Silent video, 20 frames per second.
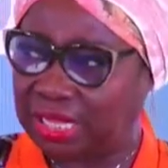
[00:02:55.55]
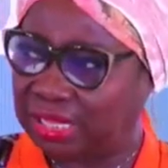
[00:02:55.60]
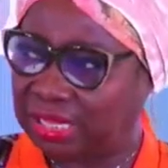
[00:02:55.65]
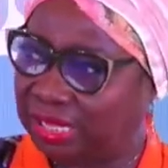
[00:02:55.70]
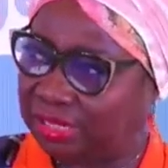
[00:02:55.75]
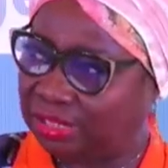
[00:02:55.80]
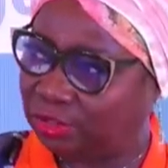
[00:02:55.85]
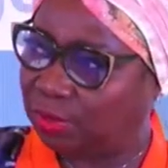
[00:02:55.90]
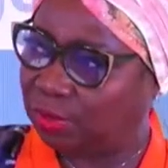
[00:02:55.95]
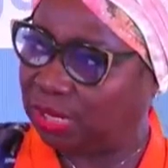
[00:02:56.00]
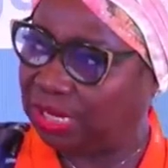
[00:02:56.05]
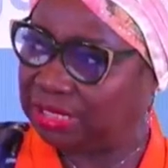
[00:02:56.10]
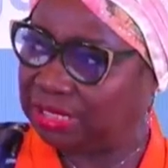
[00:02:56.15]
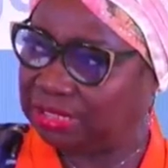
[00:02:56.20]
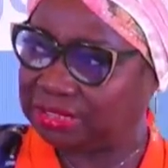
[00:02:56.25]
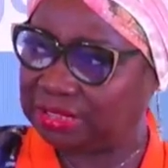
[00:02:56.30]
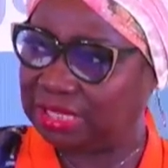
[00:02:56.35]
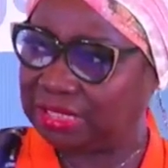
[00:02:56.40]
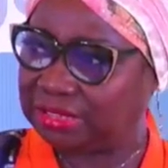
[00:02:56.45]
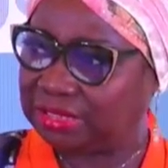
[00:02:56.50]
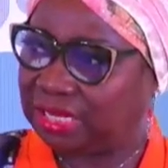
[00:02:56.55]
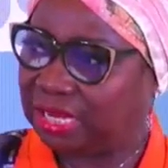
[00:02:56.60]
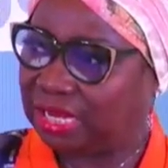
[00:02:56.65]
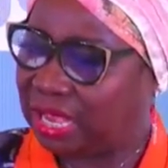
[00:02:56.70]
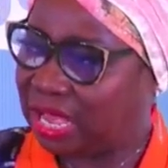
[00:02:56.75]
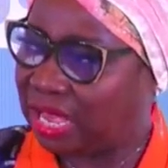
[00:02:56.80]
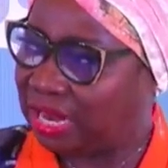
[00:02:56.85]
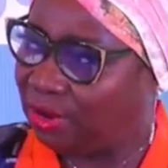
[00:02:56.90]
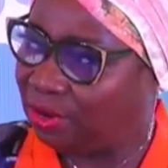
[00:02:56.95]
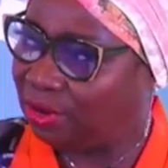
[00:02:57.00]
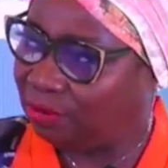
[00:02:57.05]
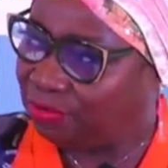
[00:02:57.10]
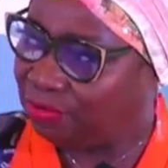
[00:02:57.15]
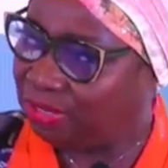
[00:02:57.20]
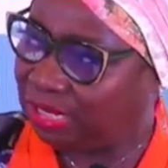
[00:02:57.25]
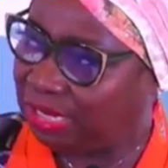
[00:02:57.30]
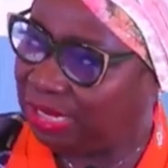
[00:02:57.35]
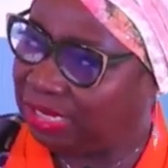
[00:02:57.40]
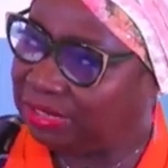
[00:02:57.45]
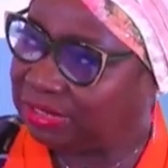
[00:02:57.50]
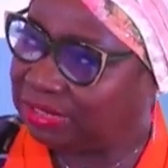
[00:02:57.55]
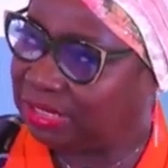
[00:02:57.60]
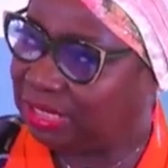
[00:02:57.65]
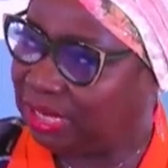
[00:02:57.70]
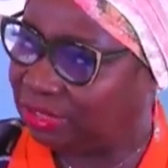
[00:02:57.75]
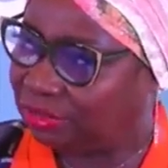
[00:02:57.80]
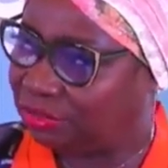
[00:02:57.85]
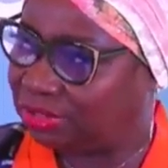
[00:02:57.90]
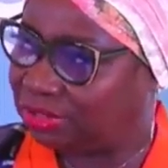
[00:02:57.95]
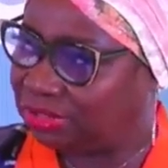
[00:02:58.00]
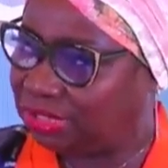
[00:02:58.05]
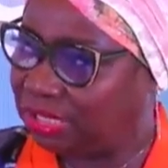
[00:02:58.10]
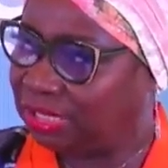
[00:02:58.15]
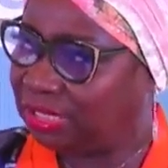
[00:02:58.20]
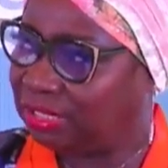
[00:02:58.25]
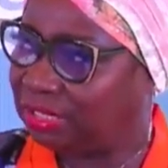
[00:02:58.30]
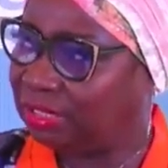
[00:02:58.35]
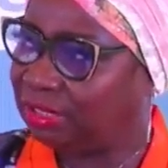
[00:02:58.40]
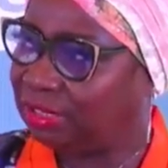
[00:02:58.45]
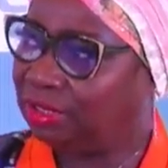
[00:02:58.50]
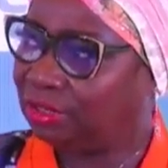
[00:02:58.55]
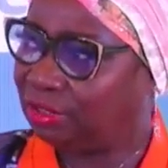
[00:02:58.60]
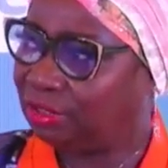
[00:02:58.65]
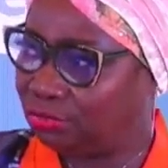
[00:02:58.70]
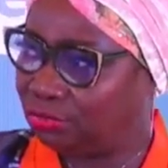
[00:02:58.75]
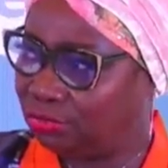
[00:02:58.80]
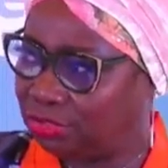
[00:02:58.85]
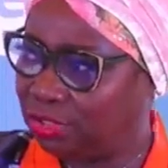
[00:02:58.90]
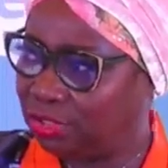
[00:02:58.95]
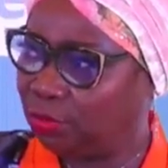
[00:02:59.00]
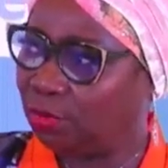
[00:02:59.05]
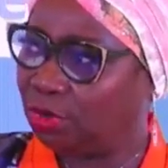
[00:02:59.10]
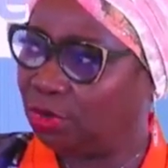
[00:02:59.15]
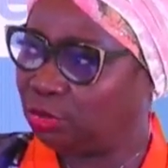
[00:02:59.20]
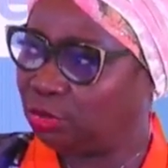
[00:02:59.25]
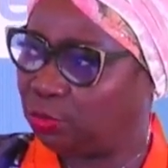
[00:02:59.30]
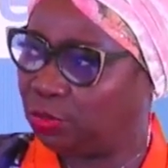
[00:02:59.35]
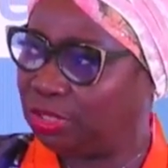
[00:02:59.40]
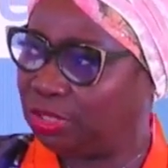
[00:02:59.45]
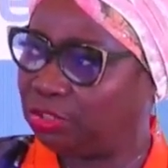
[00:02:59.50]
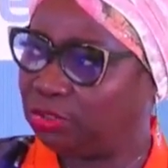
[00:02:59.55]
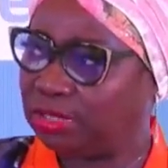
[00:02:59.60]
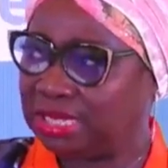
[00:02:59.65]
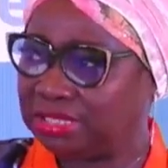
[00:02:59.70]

and that is why he sent a lovely lady here today to see what we're doing.